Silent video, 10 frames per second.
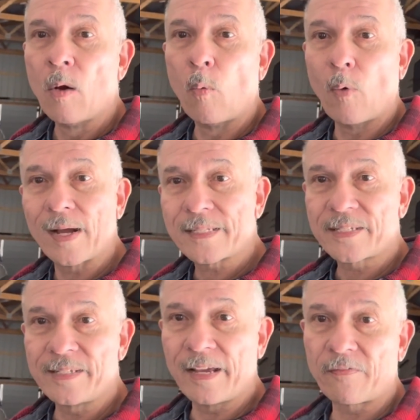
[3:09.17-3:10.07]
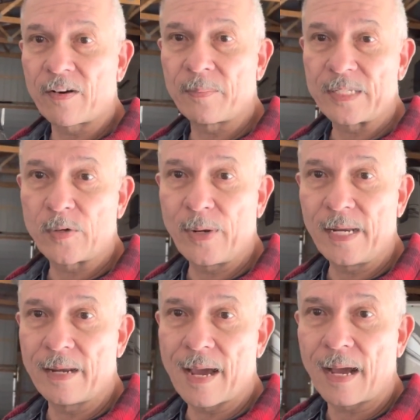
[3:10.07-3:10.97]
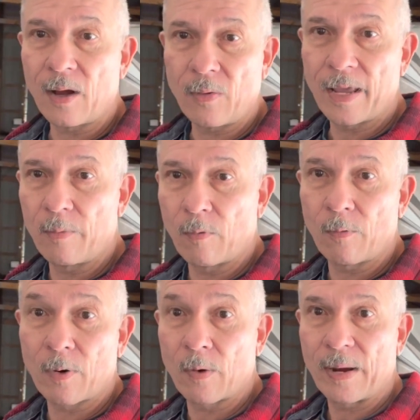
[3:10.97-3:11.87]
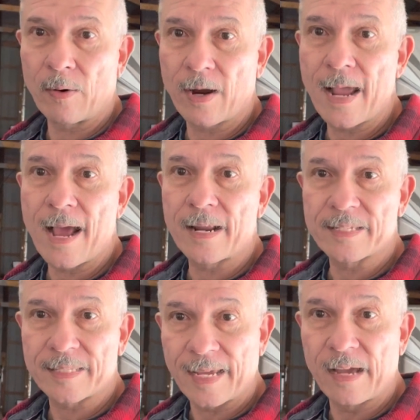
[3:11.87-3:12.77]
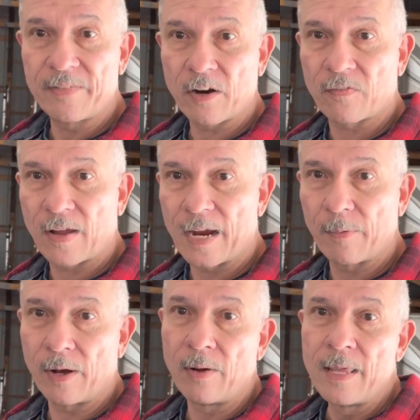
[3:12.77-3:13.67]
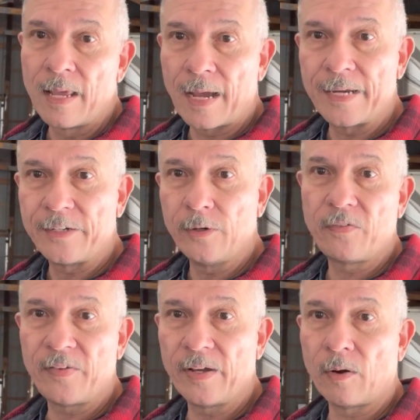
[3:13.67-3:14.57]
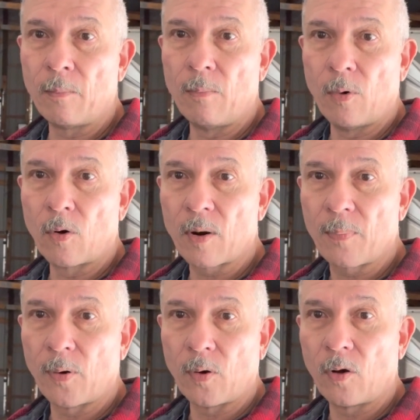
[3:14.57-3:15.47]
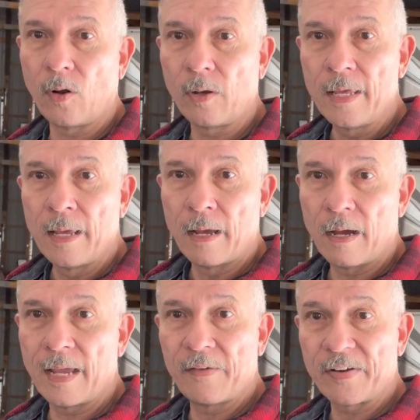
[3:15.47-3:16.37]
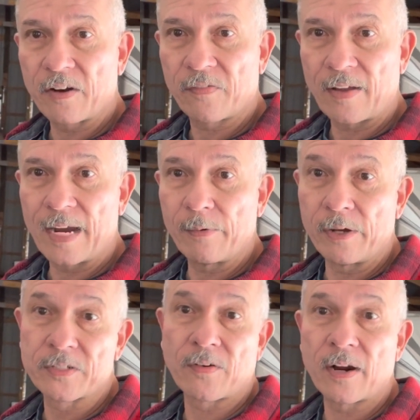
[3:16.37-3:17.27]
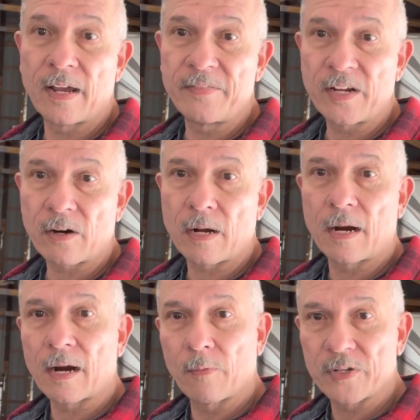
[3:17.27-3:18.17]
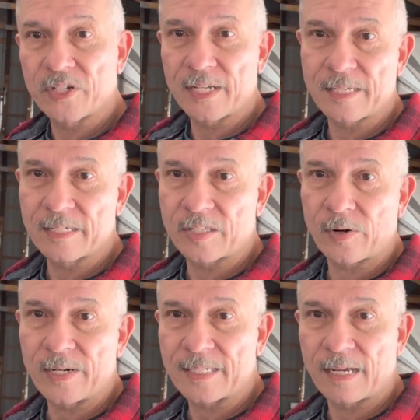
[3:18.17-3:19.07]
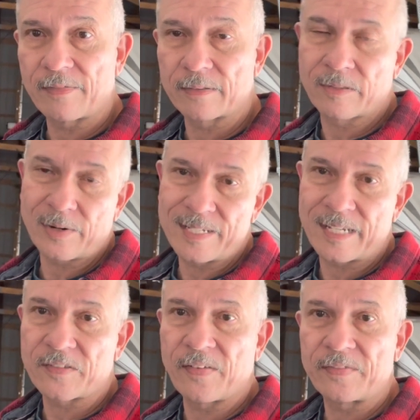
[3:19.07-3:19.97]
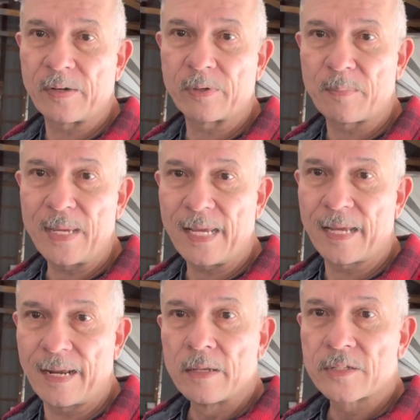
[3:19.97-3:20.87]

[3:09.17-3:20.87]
What's different between now and where we were at is the heavier flywheel. I do feel more pull, a heavier flywheel for a heavier car, which this is 3650 with me in it.